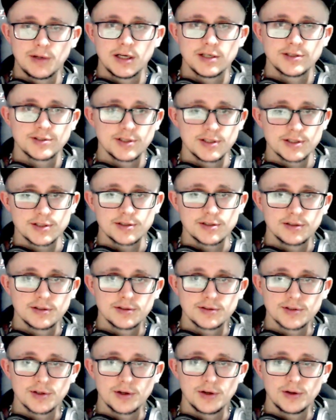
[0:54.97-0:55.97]
this.
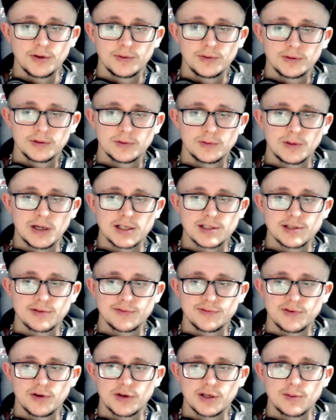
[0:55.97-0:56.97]
So why is it
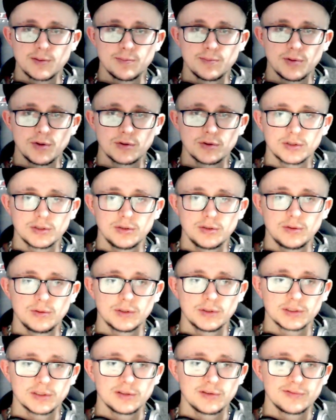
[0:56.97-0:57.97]
fucking bugged, dude?
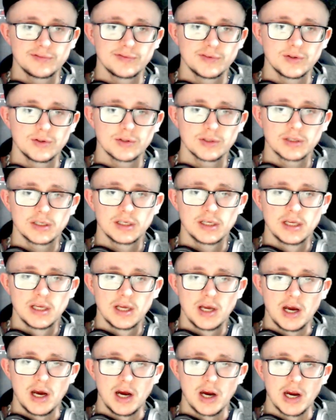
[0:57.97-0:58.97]
What the fuck?
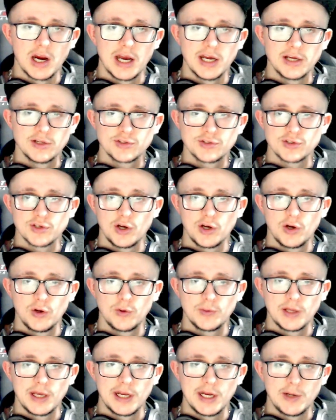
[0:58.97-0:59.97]
Alright, so
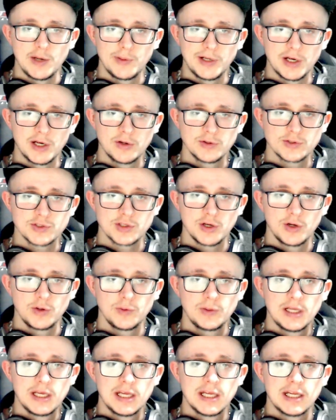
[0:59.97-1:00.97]
here we go. So
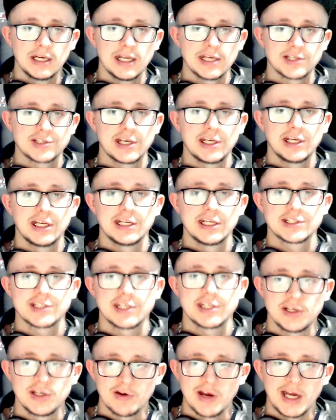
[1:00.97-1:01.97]
let's say you're
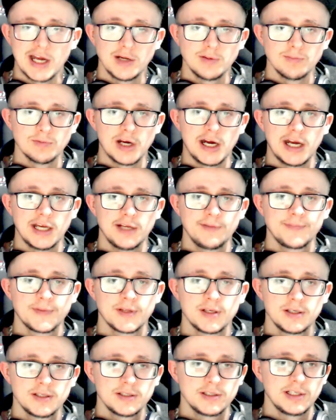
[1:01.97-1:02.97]
listing your item, right?
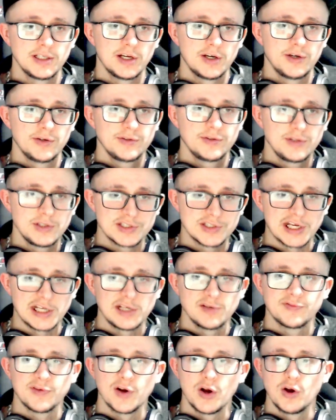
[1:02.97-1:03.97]
You know, you take
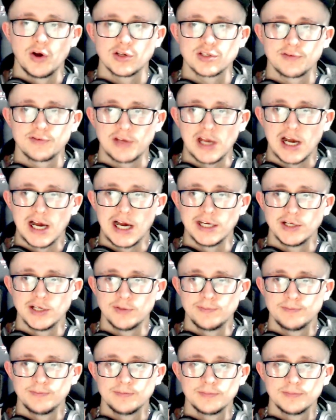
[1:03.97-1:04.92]
your photos of your item,